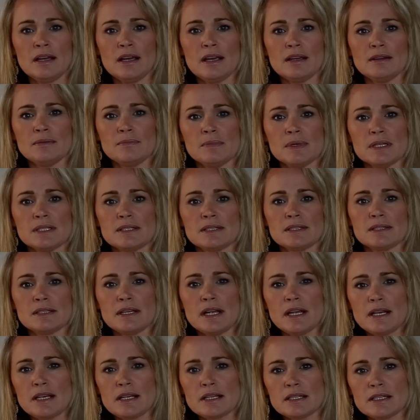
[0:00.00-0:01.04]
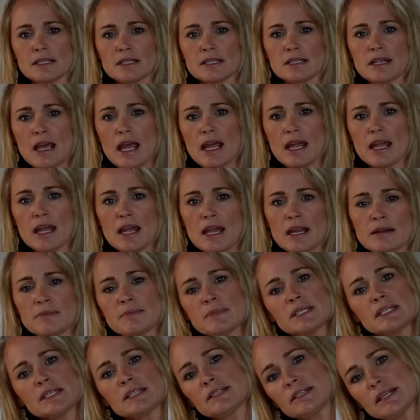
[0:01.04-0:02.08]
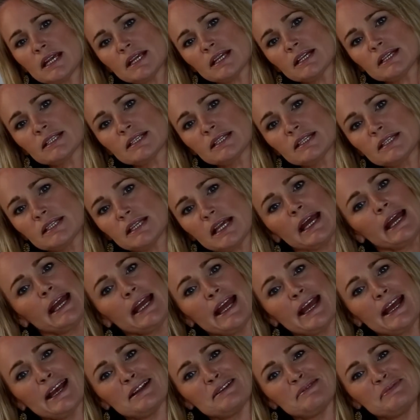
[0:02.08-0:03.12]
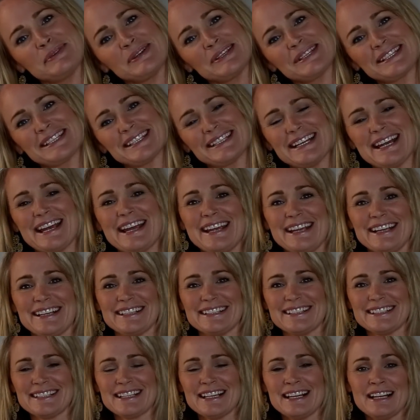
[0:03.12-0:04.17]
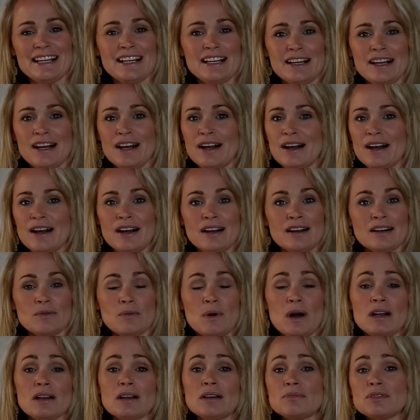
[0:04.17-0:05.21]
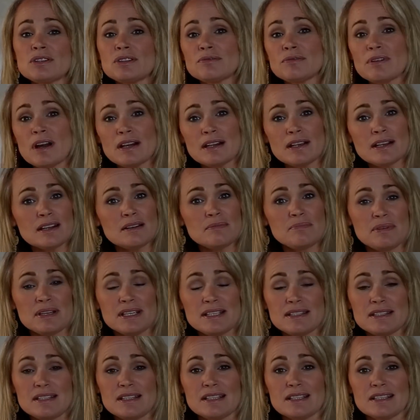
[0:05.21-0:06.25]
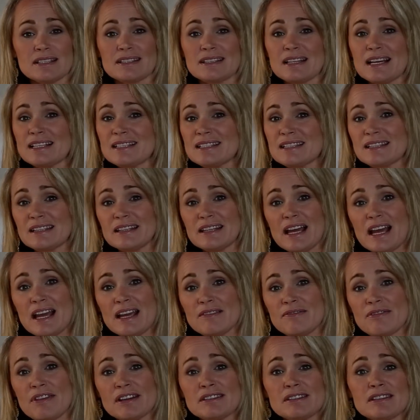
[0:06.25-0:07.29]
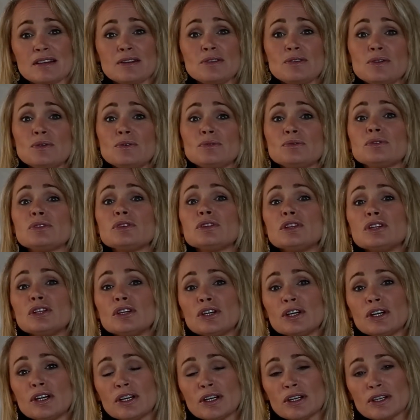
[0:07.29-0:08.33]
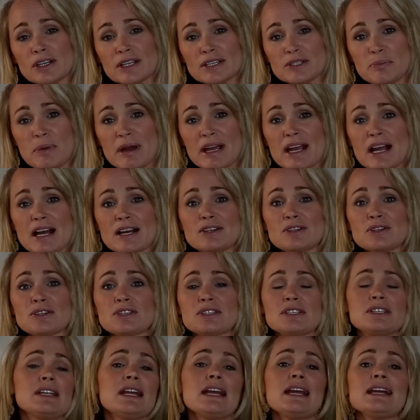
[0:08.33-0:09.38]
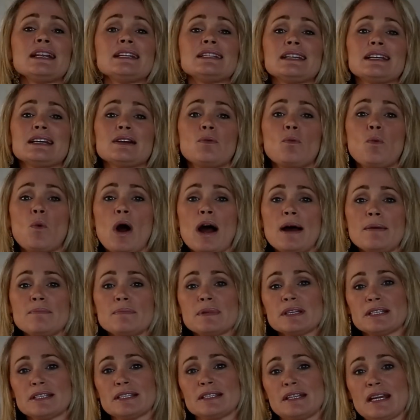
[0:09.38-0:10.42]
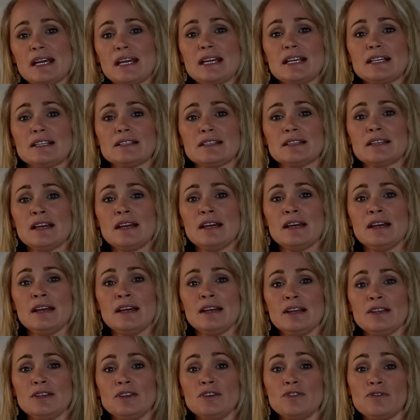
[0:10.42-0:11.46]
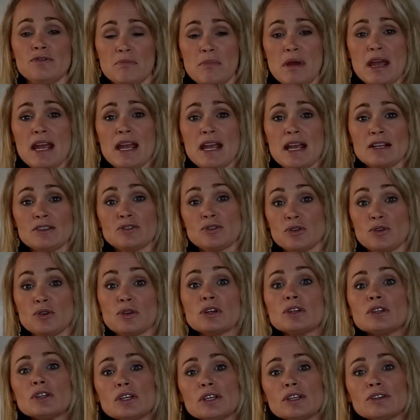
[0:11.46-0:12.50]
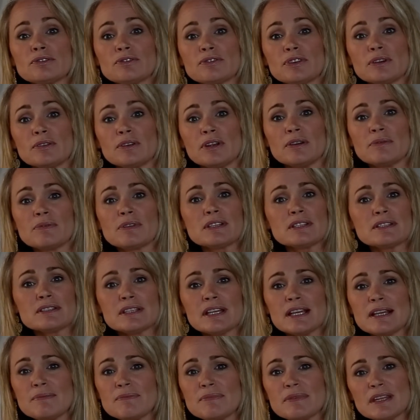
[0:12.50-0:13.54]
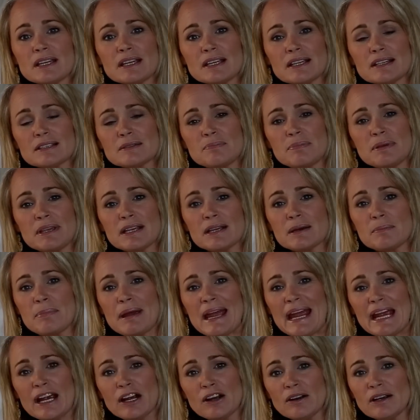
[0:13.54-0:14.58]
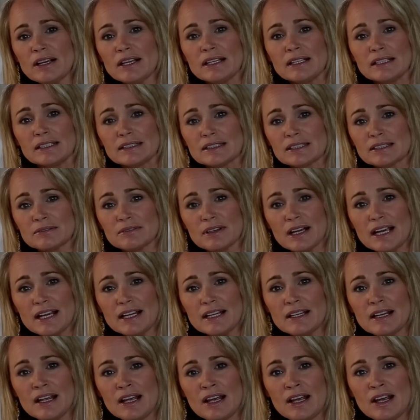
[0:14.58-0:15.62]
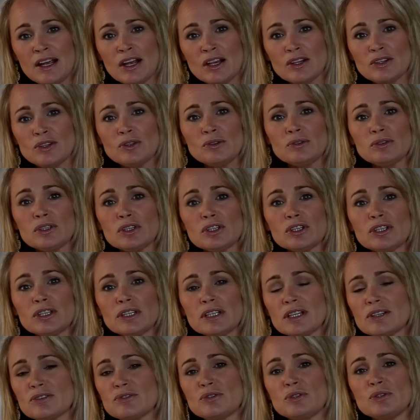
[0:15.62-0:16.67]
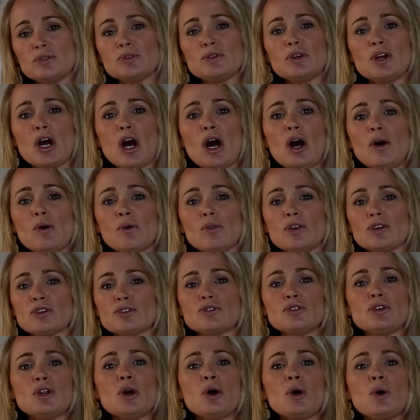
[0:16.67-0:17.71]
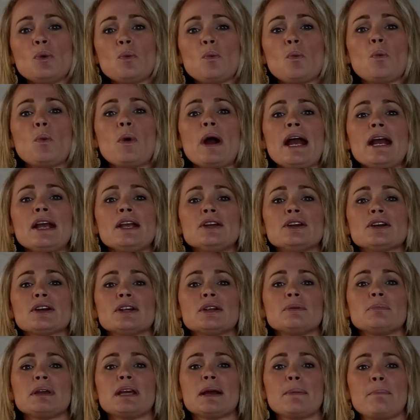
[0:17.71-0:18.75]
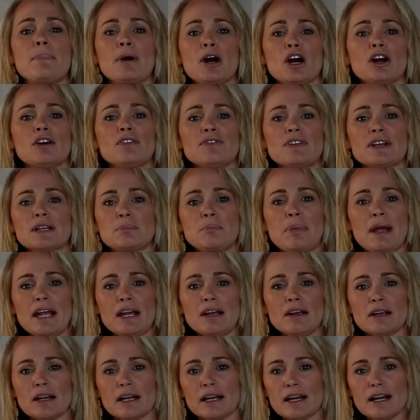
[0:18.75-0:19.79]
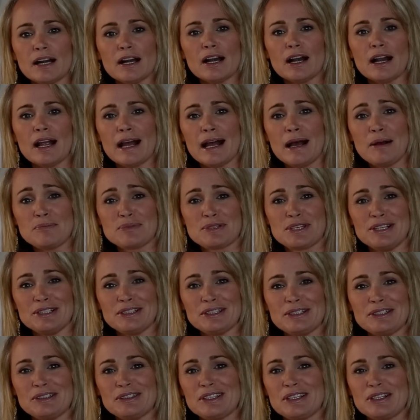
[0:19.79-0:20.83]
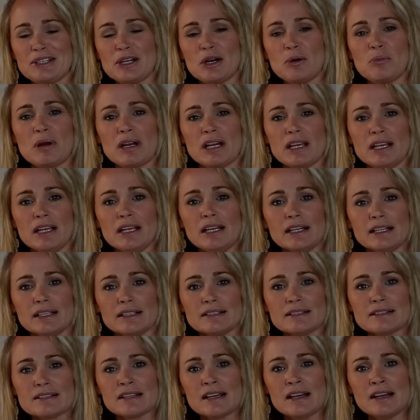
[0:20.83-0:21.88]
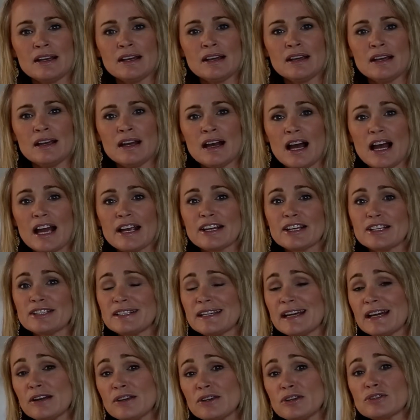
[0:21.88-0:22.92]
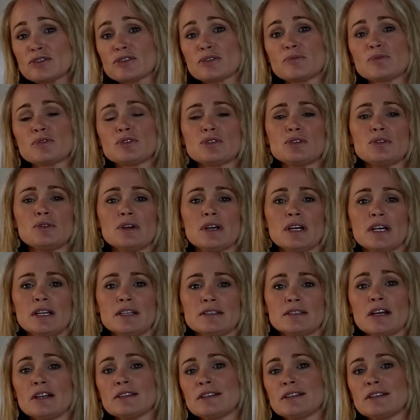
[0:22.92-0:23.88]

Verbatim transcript: And mistakes and mistakes and mistakes. Welcome to running a business. That's life. That's how you learn, is by understanding what mistakes you've made so you can learn from them. The same thing as being a parent, right? You learn as you go. There's no way you're going to be a perfect parent. Absolutely nobody is. I could tell you some stories.